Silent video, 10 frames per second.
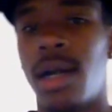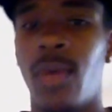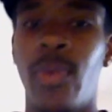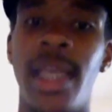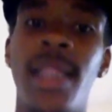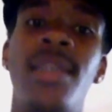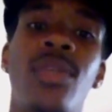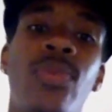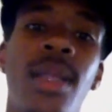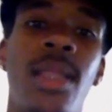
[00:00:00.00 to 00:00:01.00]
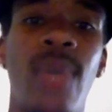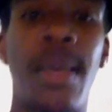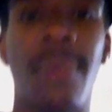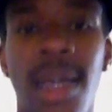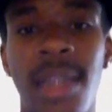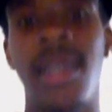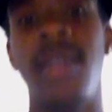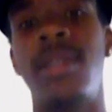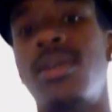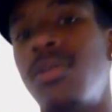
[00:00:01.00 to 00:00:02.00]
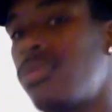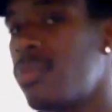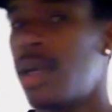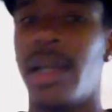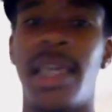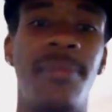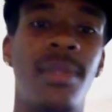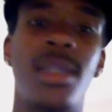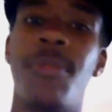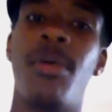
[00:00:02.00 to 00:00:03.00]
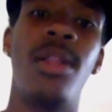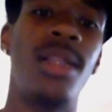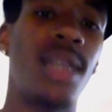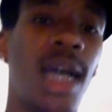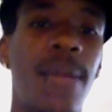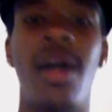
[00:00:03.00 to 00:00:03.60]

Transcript: Weekly is a weekly rap contest, so I'll keep this up all the time.